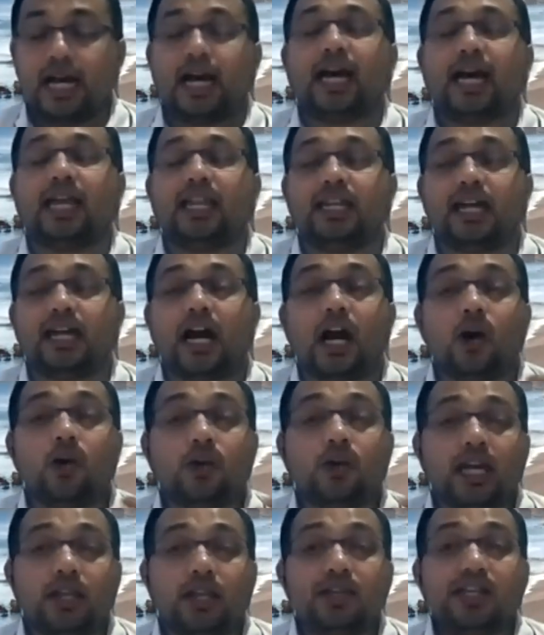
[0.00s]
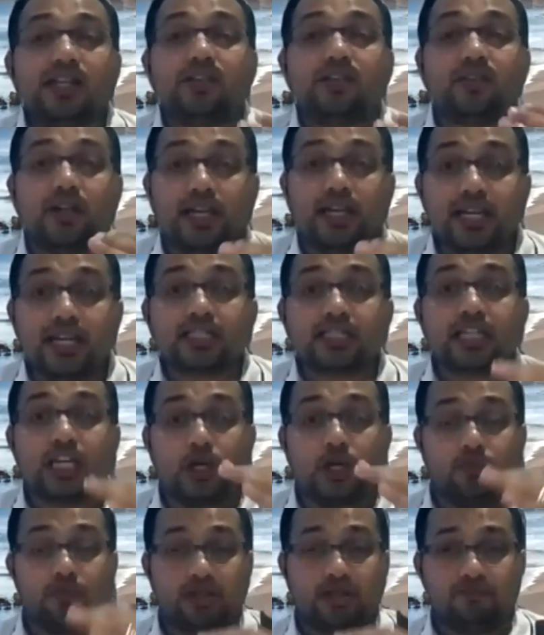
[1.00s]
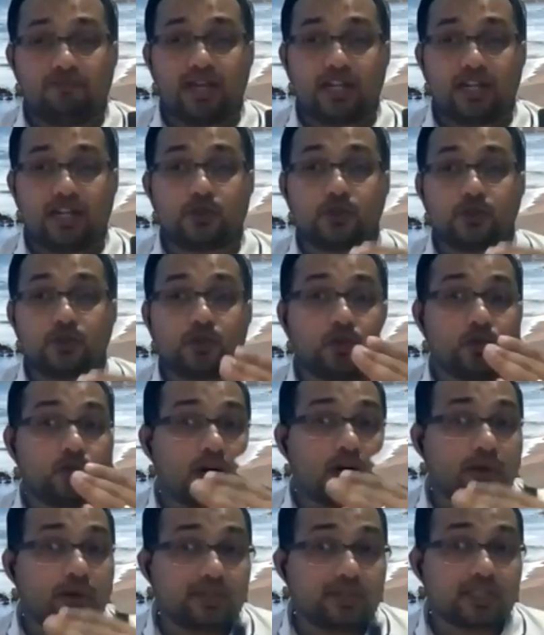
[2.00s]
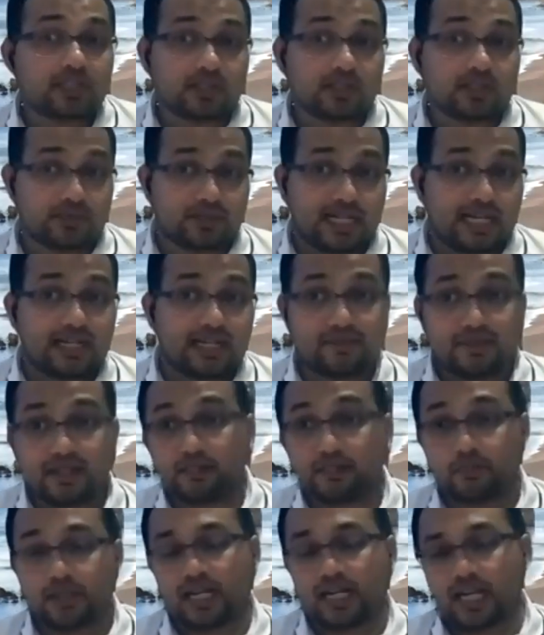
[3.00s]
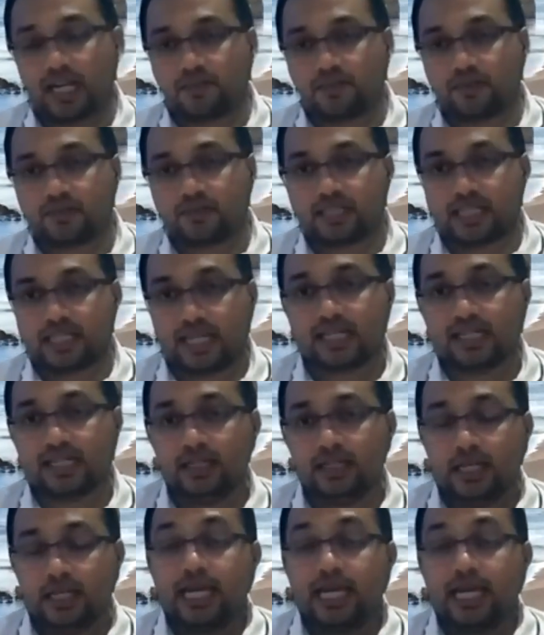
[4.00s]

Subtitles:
And how can we trace human values throughout the software development life cycle?